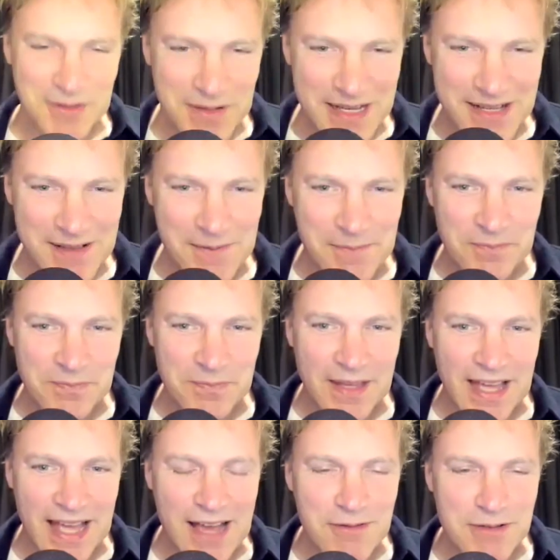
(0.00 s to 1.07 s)
well,
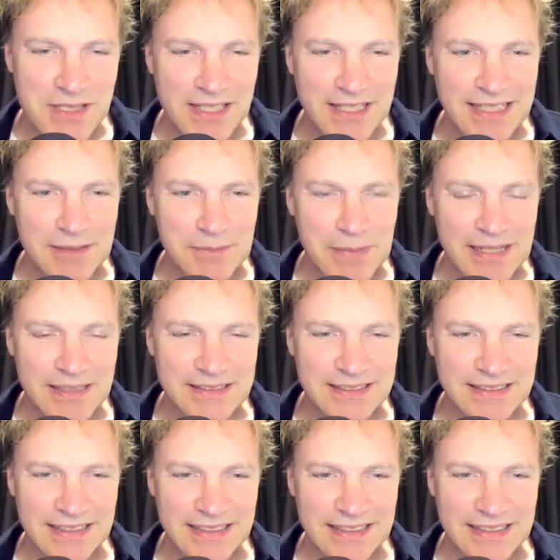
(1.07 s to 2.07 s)
I was thinking about